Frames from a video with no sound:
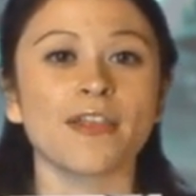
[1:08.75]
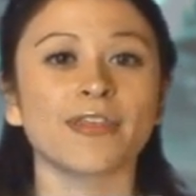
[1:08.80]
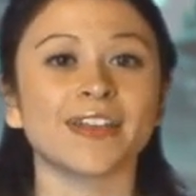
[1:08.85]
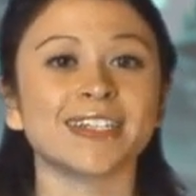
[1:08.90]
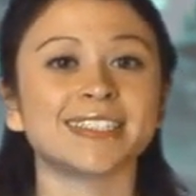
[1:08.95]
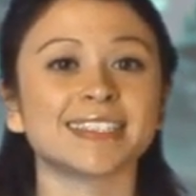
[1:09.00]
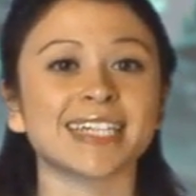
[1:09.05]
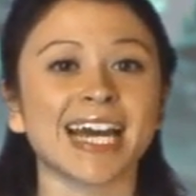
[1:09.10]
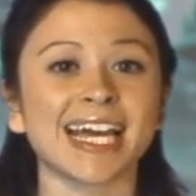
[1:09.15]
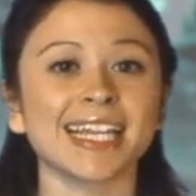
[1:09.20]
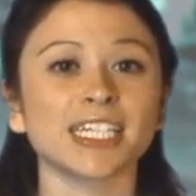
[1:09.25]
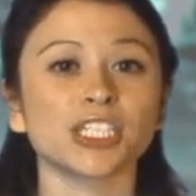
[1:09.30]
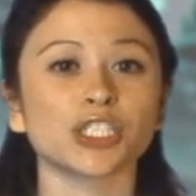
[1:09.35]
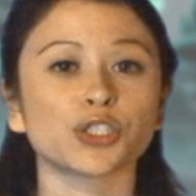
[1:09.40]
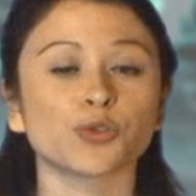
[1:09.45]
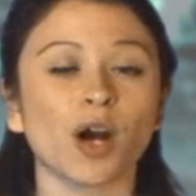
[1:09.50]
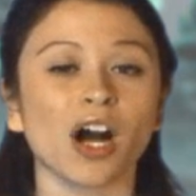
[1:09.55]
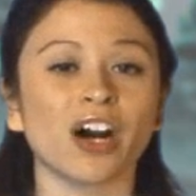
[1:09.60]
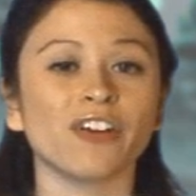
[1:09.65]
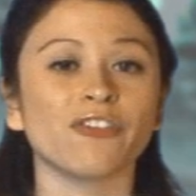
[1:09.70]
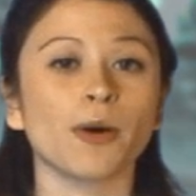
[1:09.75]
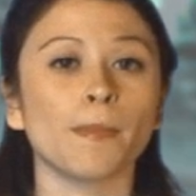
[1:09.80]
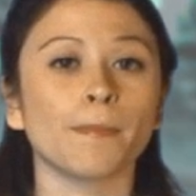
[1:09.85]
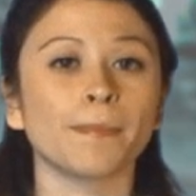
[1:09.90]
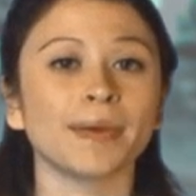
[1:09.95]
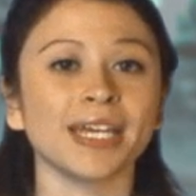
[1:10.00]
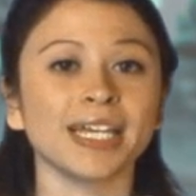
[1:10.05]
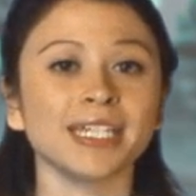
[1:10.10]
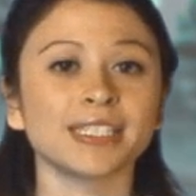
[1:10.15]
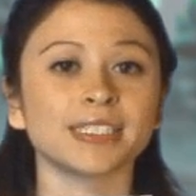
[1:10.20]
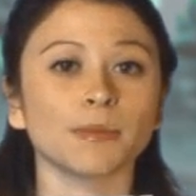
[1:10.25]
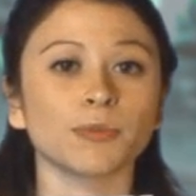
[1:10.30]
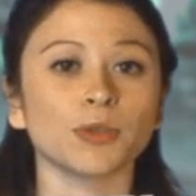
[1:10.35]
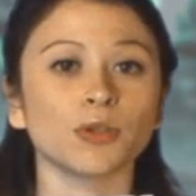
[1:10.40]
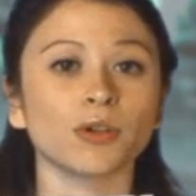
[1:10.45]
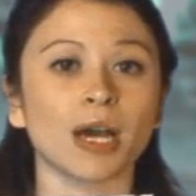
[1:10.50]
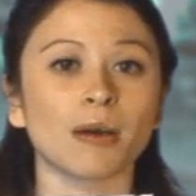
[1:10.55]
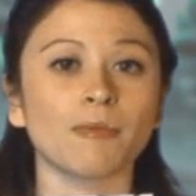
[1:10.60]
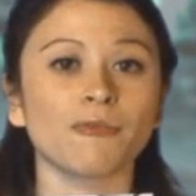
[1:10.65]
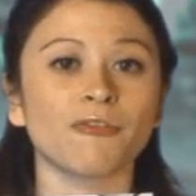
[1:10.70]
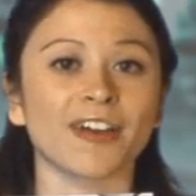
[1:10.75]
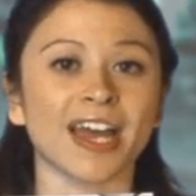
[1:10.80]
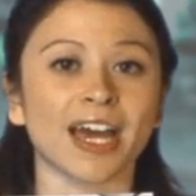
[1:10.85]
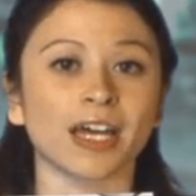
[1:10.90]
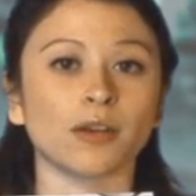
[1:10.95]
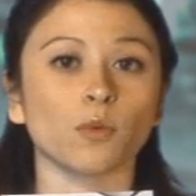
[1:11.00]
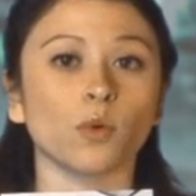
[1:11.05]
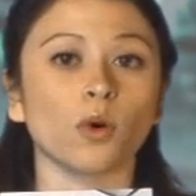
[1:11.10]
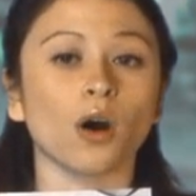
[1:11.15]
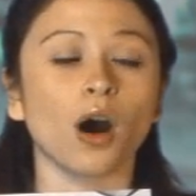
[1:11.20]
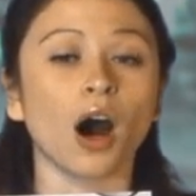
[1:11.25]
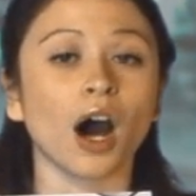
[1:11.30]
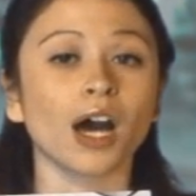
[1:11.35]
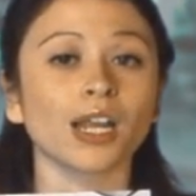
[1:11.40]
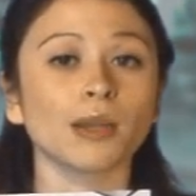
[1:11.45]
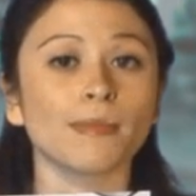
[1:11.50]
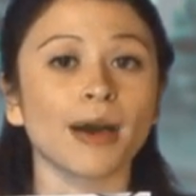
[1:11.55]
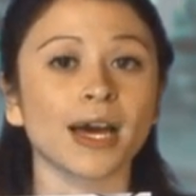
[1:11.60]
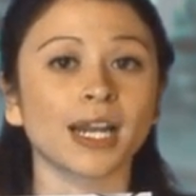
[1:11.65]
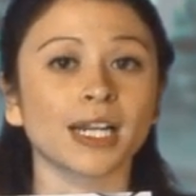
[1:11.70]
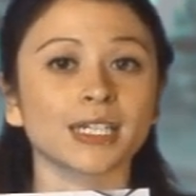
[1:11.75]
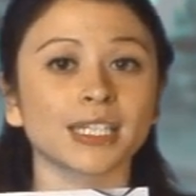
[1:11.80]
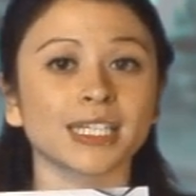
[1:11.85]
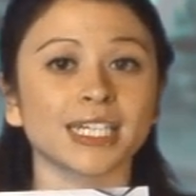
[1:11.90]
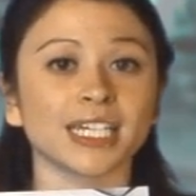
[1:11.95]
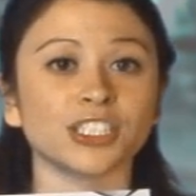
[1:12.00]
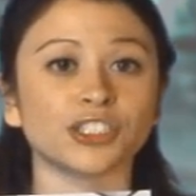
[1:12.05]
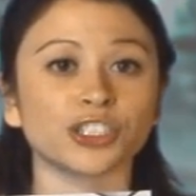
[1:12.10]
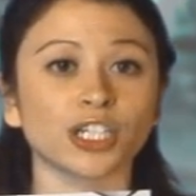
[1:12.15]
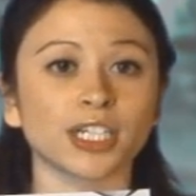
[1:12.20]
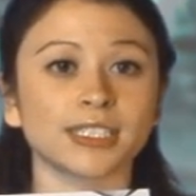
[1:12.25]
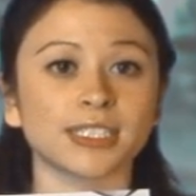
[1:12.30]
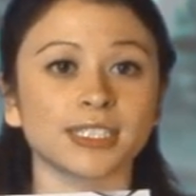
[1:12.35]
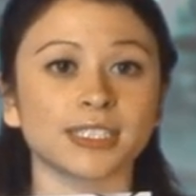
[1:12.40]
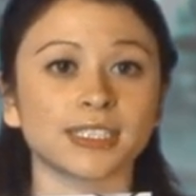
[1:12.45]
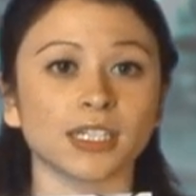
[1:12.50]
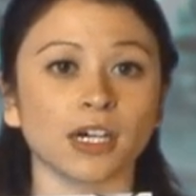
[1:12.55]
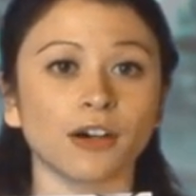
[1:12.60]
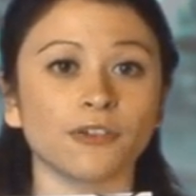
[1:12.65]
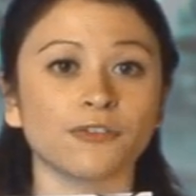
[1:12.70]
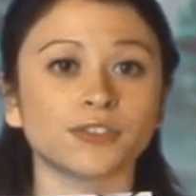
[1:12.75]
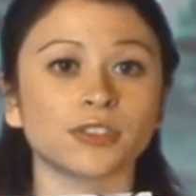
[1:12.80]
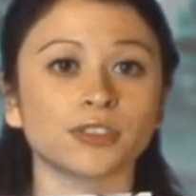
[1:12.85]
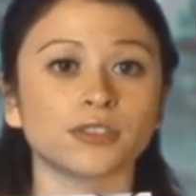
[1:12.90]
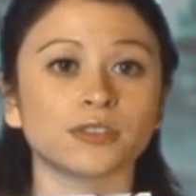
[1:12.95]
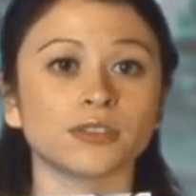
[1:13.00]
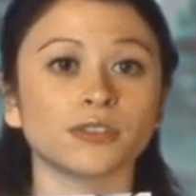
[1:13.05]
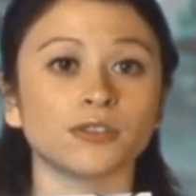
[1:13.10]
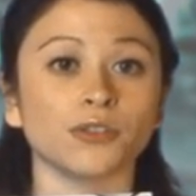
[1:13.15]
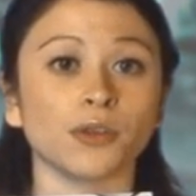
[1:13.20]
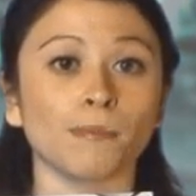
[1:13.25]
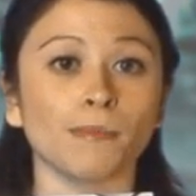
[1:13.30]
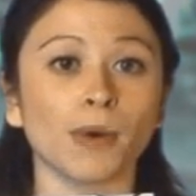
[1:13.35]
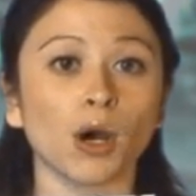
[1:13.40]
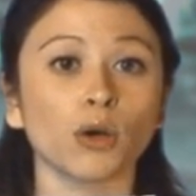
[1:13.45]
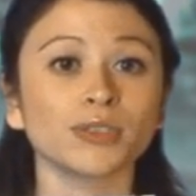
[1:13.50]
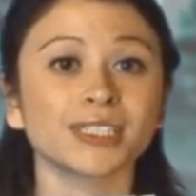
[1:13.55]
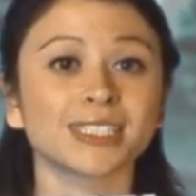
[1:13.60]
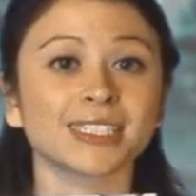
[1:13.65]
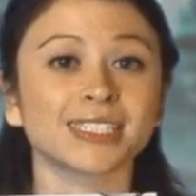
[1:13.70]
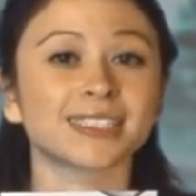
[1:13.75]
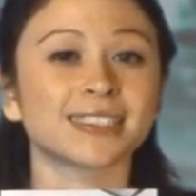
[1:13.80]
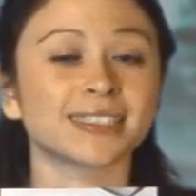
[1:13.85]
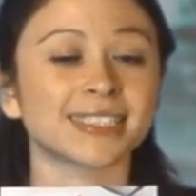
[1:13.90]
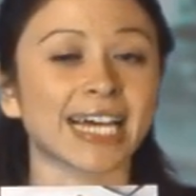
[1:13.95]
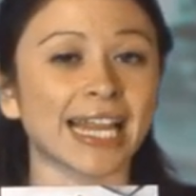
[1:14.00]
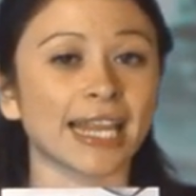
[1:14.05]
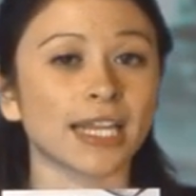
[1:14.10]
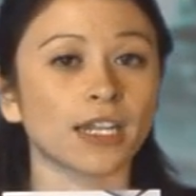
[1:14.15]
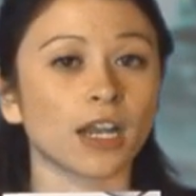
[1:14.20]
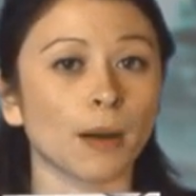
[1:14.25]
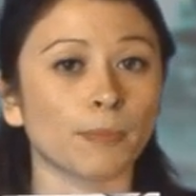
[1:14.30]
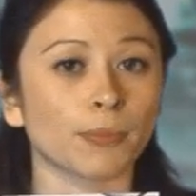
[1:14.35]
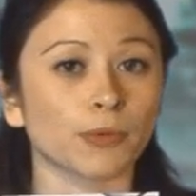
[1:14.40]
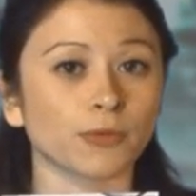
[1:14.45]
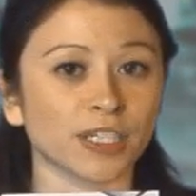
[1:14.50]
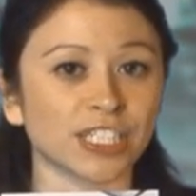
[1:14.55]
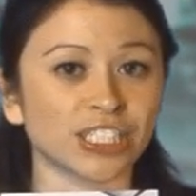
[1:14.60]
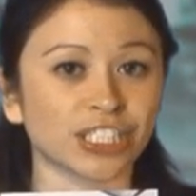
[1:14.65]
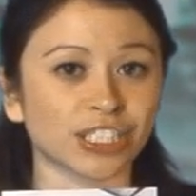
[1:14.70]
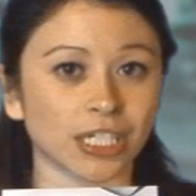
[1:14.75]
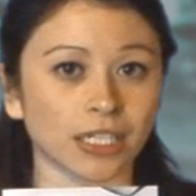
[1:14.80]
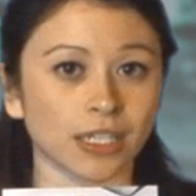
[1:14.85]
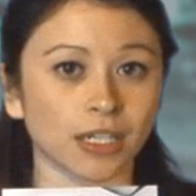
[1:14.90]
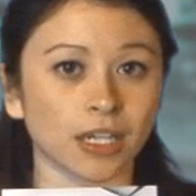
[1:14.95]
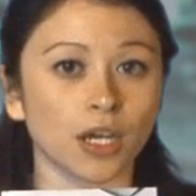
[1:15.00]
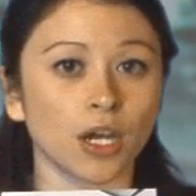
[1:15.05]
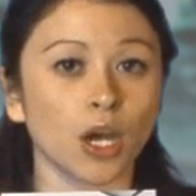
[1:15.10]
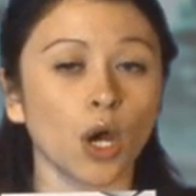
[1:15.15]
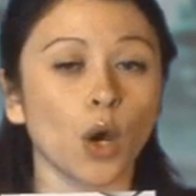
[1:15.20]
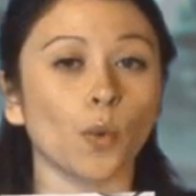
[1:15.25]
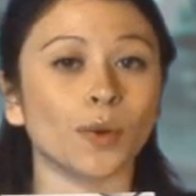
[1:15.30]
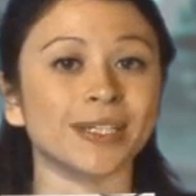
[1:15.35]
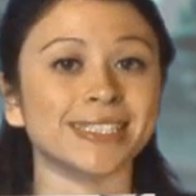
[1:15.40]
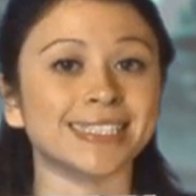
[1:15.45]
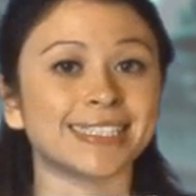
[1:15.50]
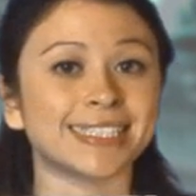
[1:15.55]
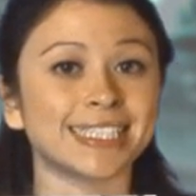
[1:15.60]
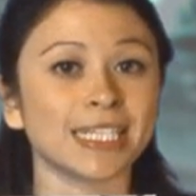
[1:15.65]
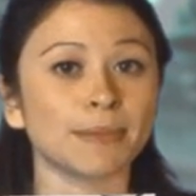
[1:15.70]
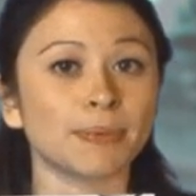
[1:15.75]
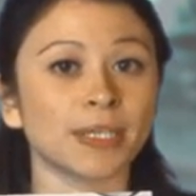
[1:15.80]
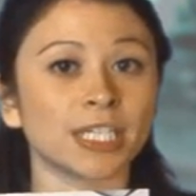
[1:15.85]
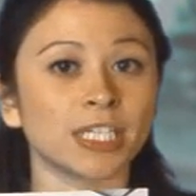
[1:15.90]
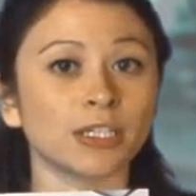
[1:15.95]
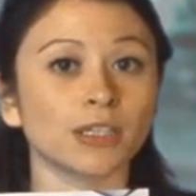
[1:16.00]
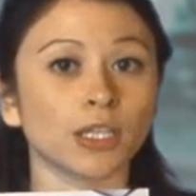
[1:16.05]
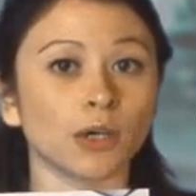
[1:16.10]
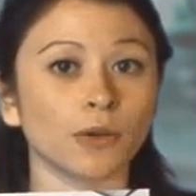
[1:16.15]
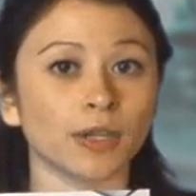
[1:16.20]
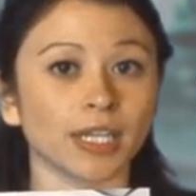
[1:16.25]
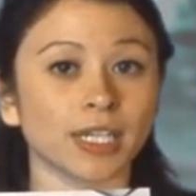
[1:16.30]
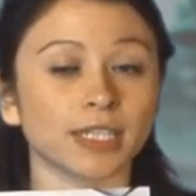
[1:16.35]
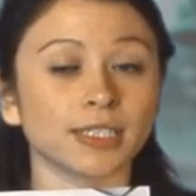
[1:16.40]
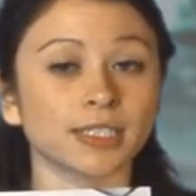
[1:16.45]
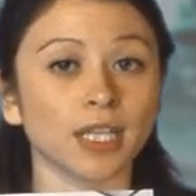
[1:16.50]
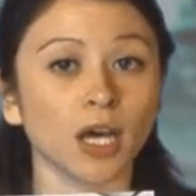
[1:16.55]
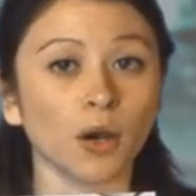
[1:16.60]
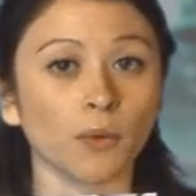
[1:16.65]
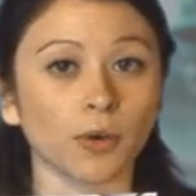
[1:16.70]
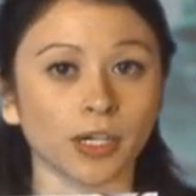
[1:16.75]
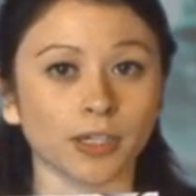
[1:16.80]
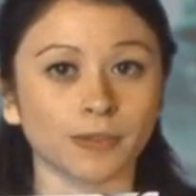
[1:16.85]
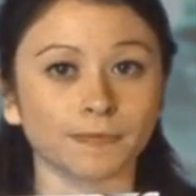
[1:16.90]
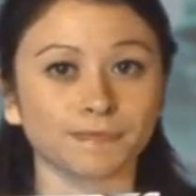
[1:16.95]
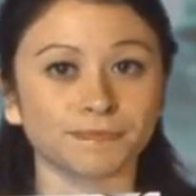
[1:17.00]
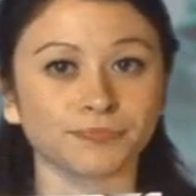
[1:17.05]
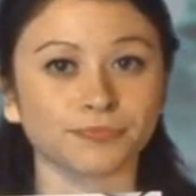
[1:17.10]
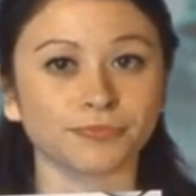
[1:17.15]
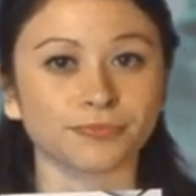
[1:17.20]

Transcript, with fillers: The Silent 12 PWM fan will automatically adjust itself to the most silent operation when CPU loading is lower.